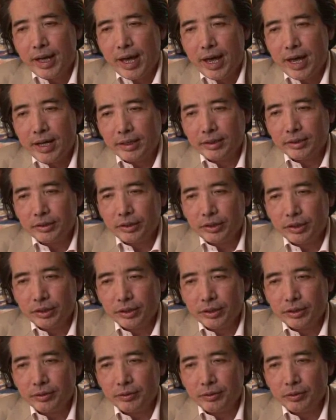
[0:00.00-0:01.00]
And
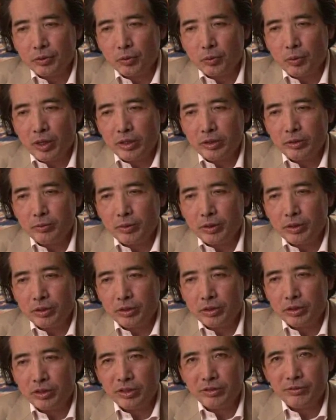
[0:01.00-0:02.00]
what
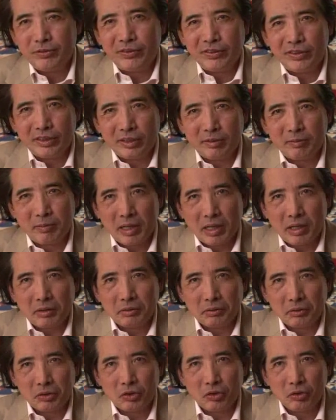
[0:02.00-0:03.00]
was different
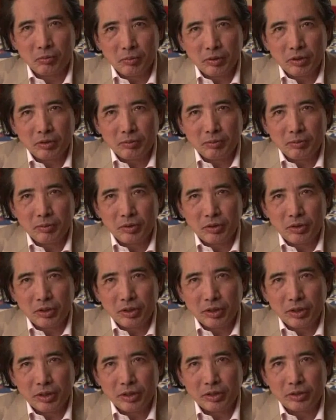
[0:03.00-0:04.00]
about Trungpa
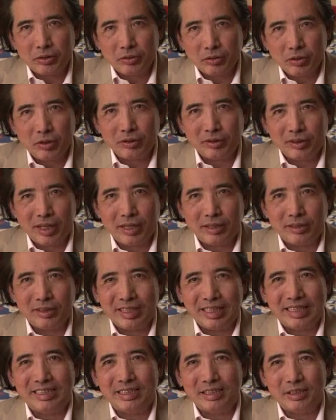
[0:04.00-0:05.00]
Rinpoche is not that
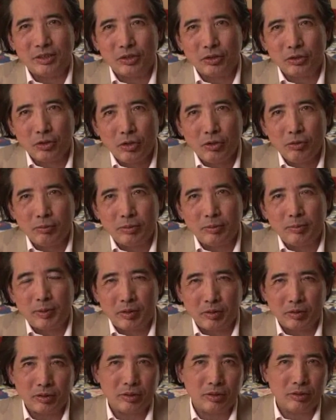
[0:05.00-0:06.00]
he disrobed,
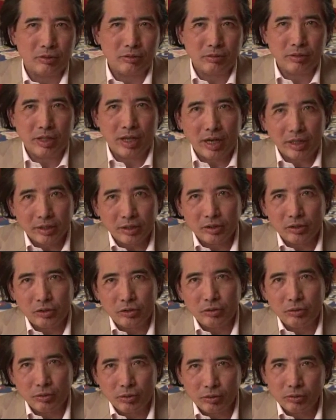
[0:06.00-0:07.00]
because the other
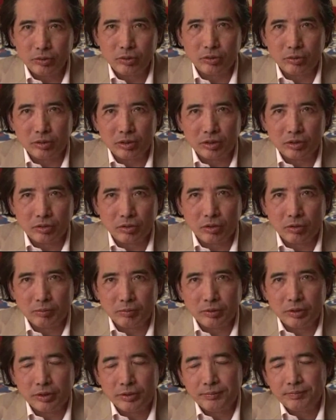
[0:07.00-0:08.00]
two also
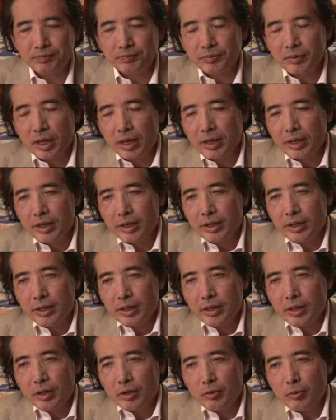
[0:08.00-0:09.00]
disrobed.
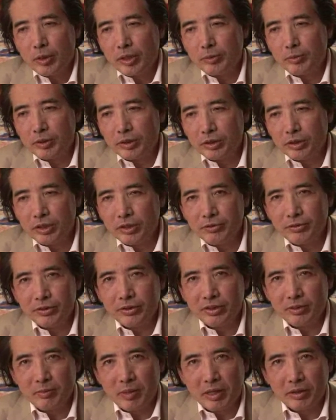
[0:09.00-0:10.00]
What was
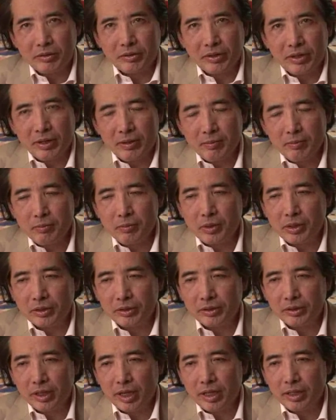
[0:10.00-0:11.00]
different about him
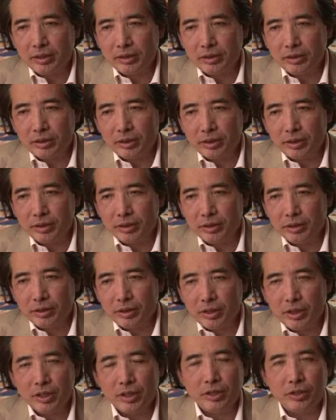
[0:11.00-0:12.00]
was that
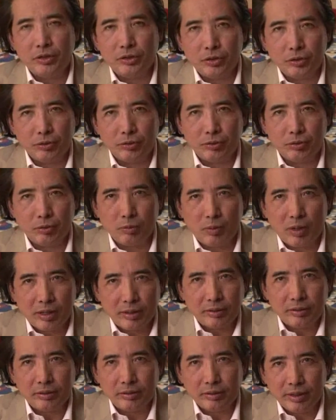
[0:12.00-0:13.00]
he took
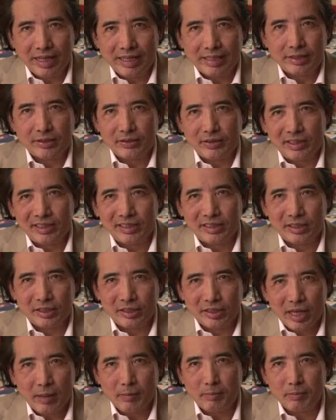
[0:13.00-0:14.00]
one extra
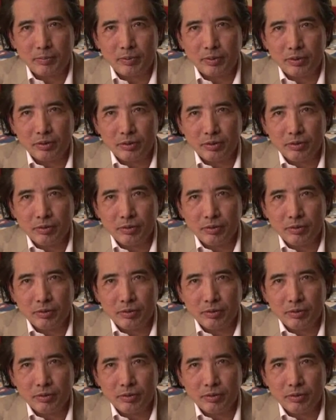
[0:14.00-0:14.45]
step